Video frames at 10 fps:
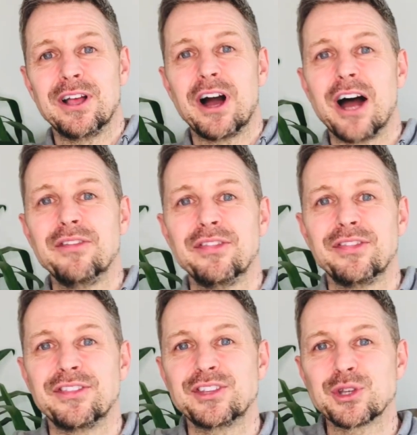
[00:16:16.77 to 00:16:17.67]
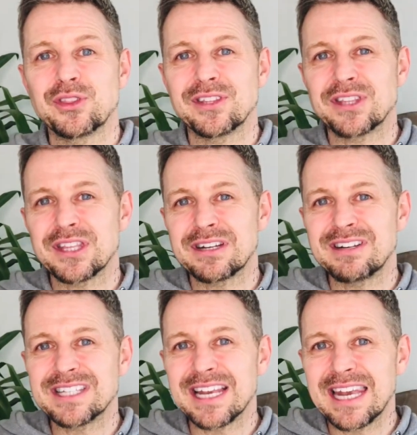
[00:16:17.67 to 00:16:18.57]
And so there
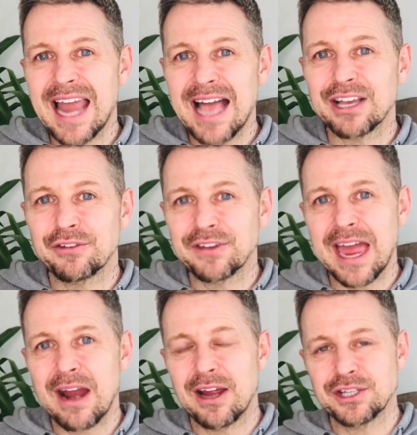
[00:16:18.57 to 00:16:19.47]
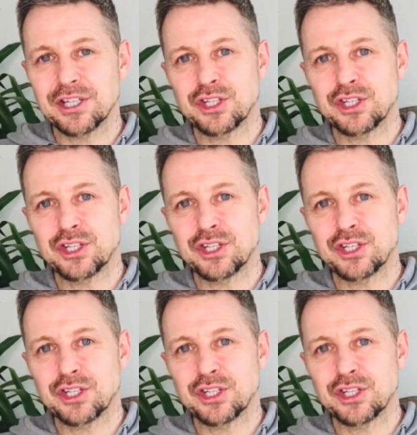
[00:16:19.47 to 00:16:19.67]
is a lack of character.